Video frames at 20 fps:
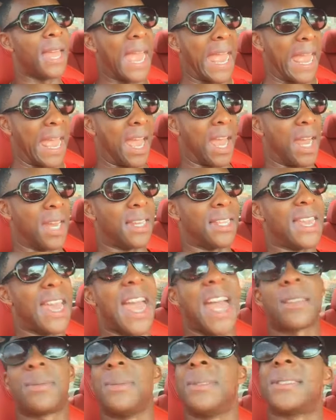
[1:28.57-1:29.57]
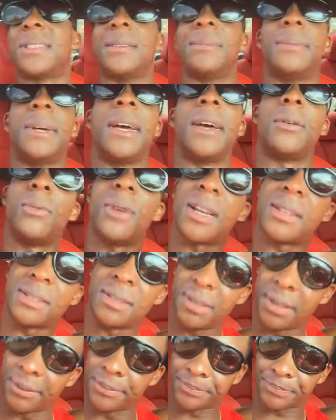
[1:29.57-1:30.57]
and he asked me, he said, man,
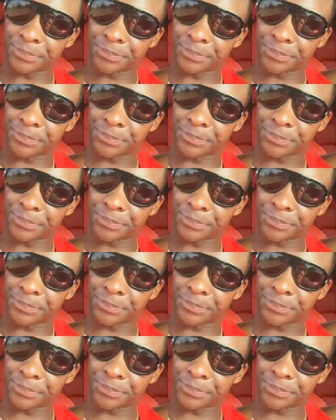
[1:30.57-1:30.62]
Wesley,